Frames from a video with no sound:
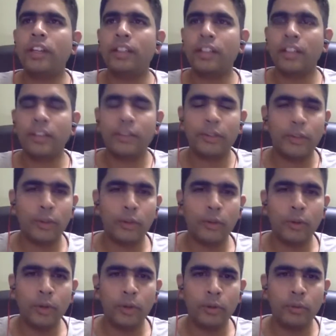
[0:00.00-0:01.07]
yeah, your
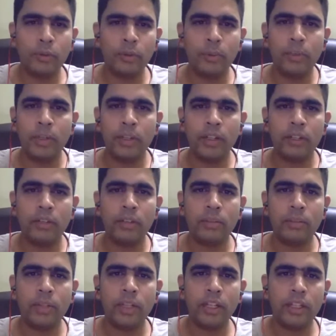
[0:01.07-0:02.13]
work for per day will
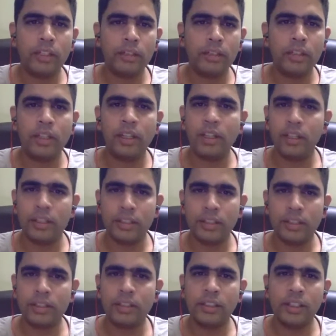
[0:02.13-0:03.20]
be 8 to 10
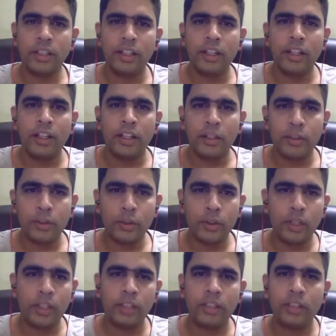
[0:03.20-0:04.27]
hours. So
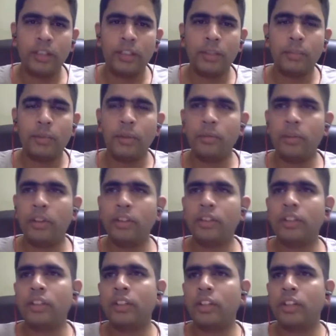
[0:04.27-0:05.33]
I think the
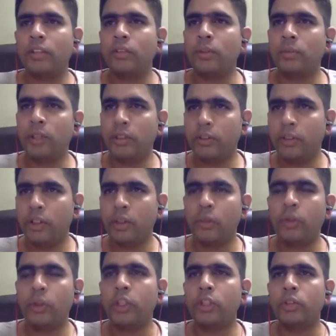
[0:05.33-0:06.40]
preparation time would be if you are
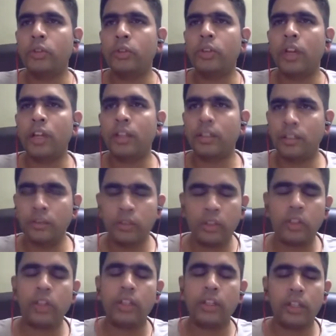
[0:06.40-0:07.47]
going to class, if
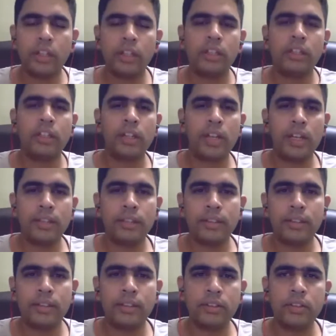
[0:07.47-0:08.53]
you are attending the
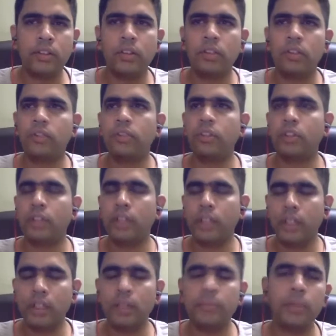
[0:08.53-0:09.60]
classes, or if you are
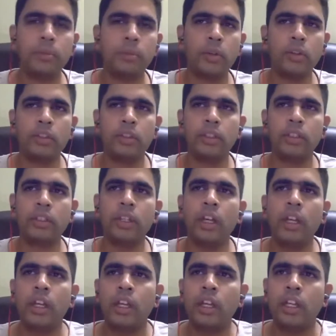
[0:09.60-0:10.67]
taking up the project,
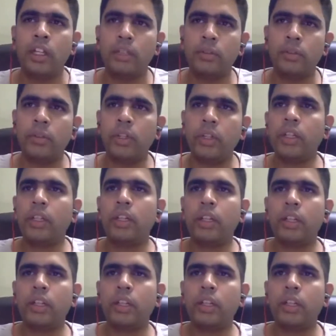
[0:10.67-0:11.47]
it would take an